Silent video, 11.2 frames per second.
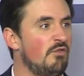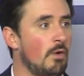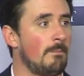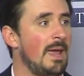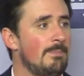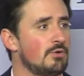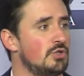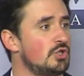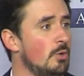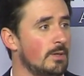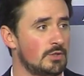foreign papers,
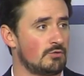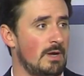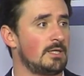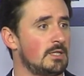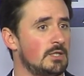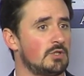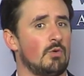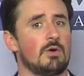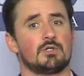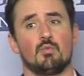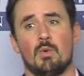just going straight to the
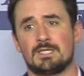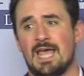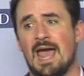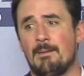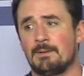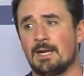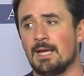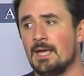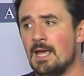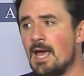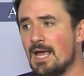source. What's happening
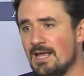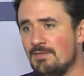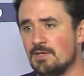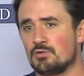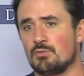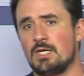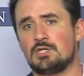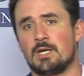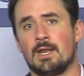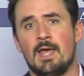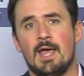in this
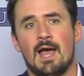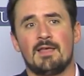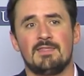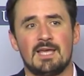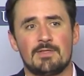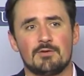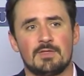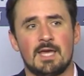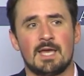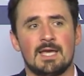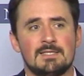region? Uh, the other
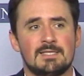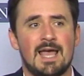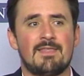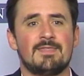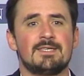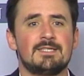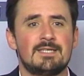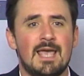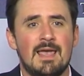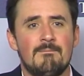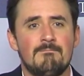thing is that the
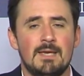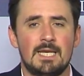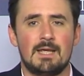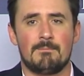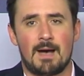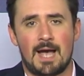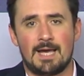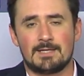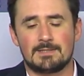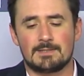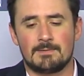same media
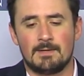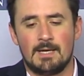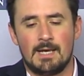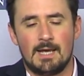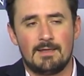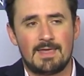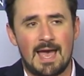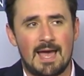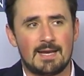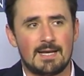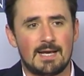bias
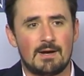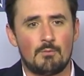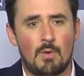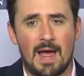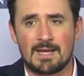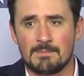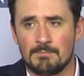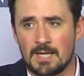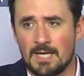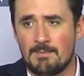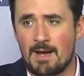that I
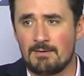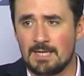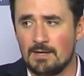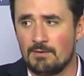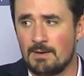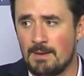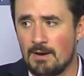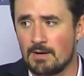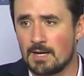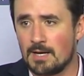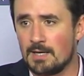complain about here in
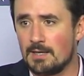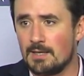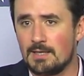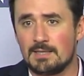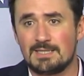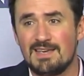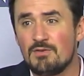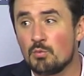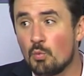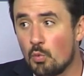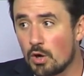America it's
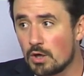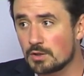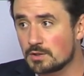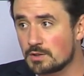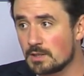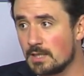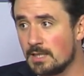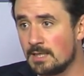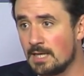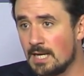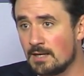even worse
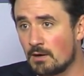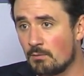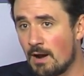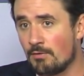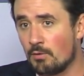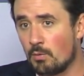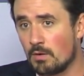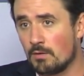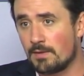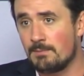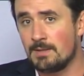in, in around the
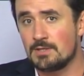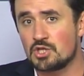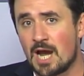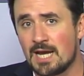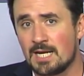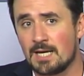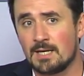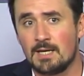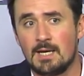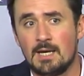world. I mean, China,